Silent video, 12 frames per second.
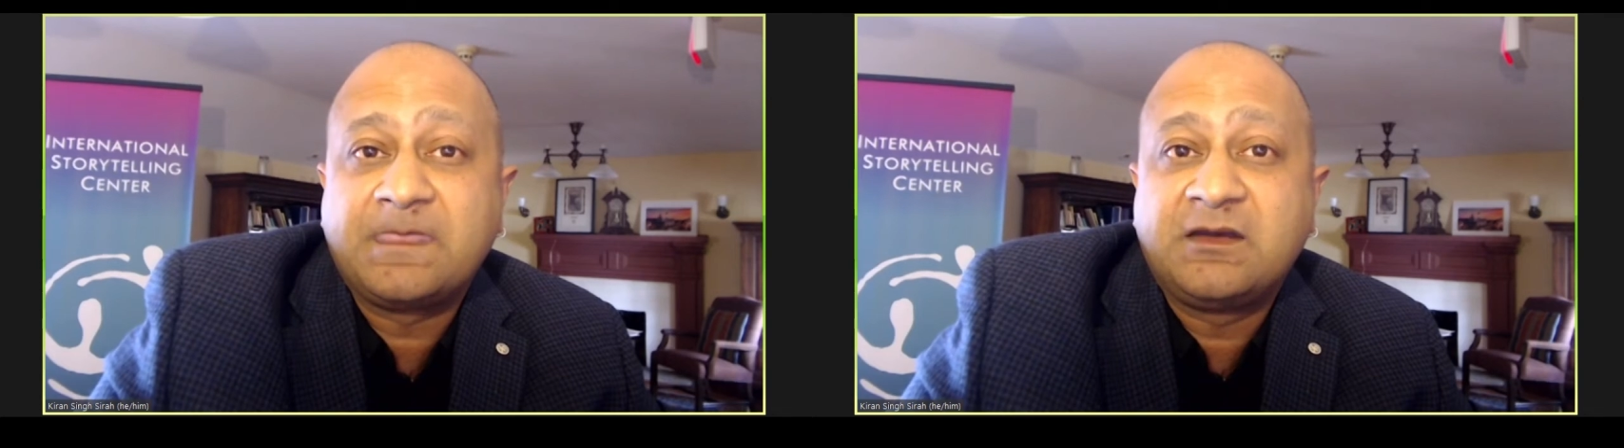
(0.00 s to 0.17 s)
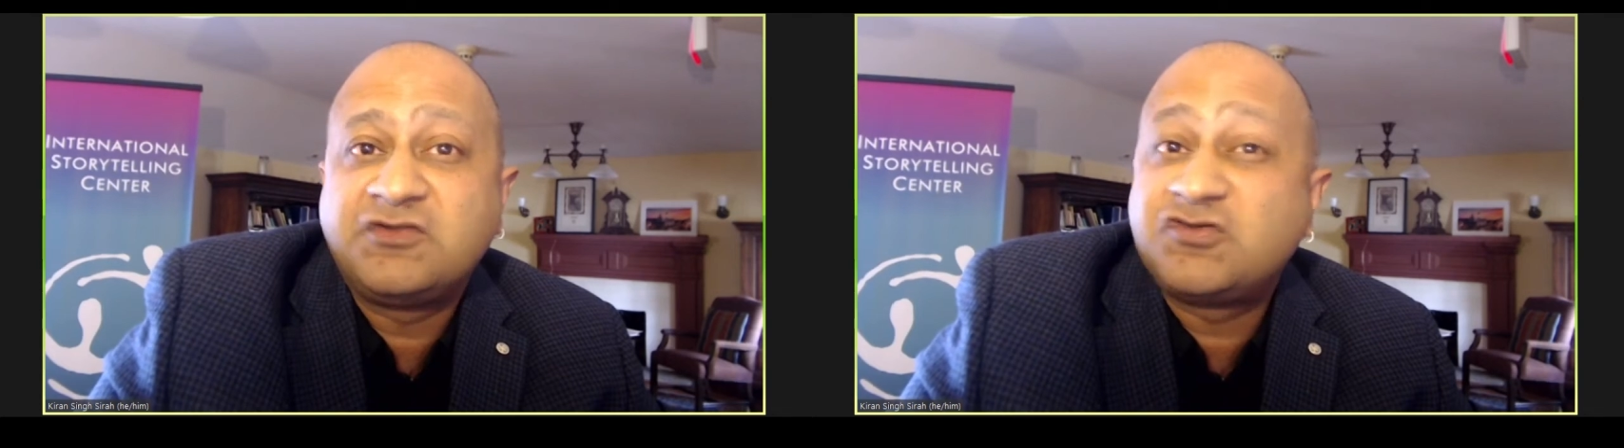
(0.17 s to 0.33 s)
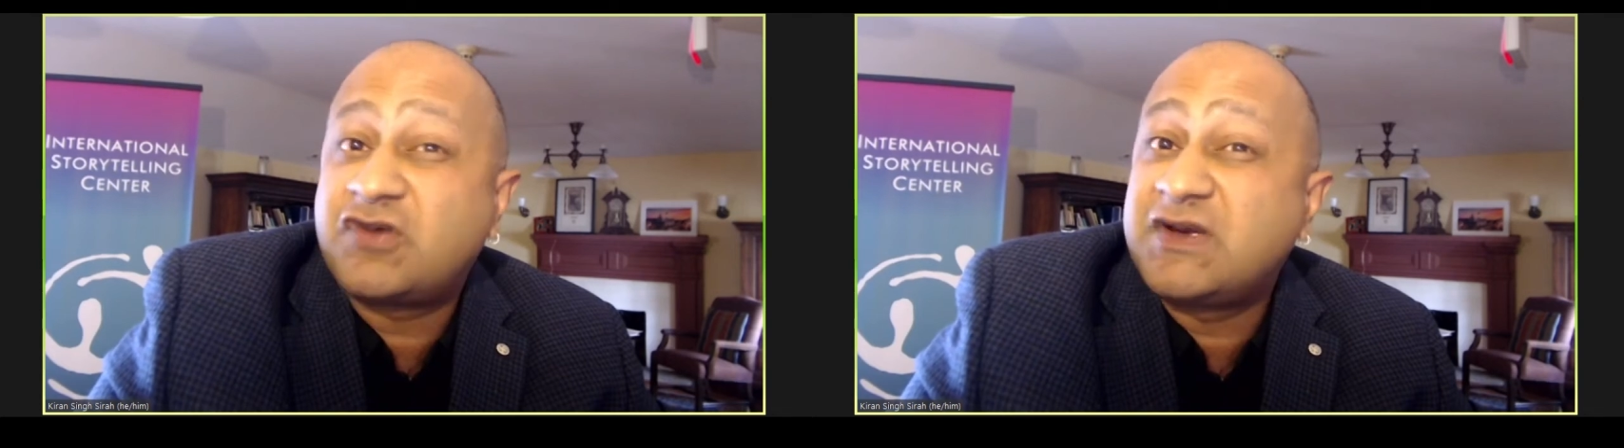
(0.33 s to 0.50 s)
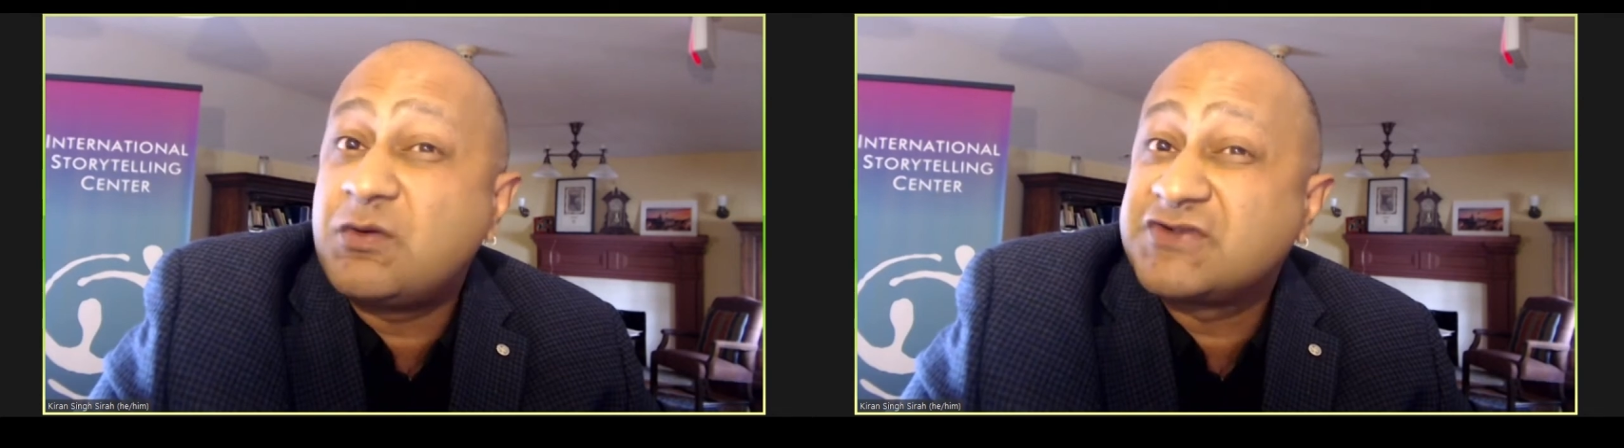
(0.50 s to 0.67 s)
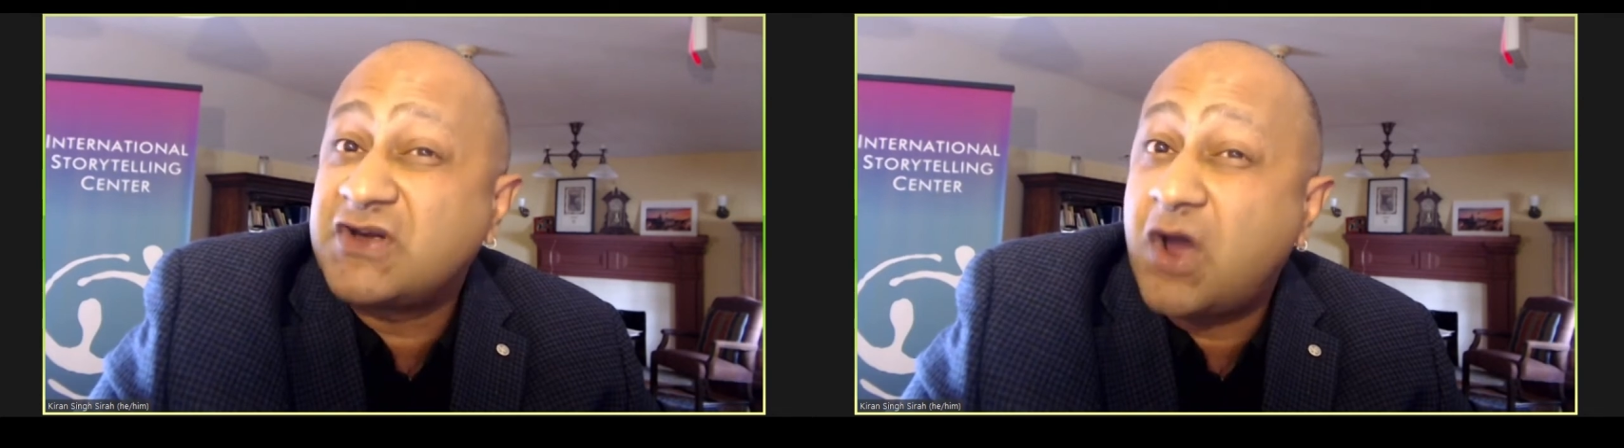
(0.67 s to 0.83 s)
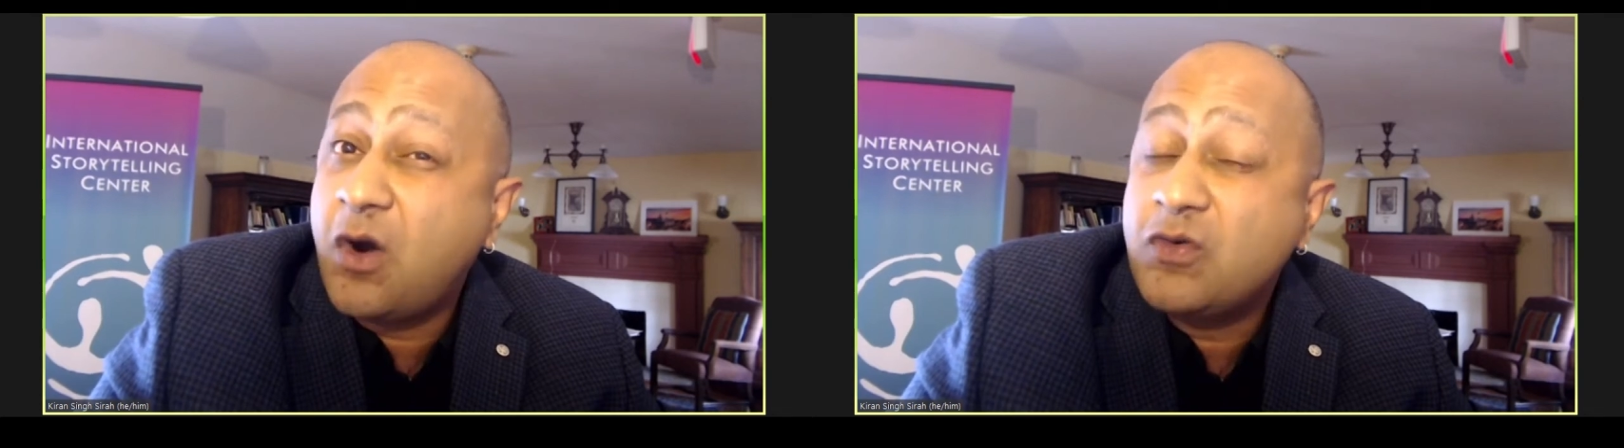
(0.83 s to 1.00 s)
Johnny was an
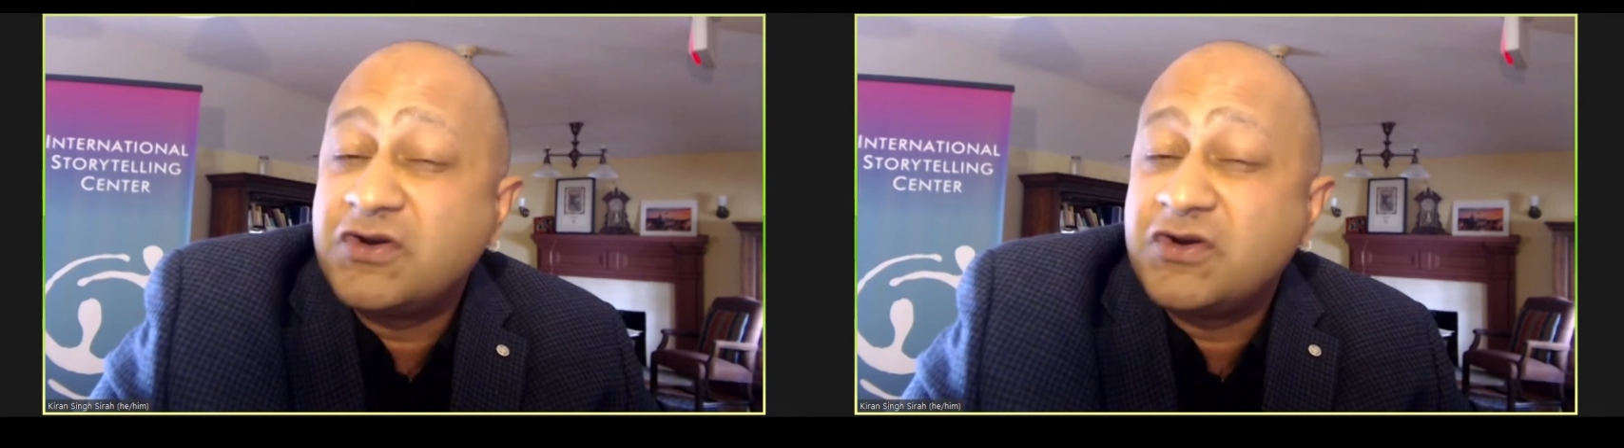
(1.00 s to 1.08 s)
older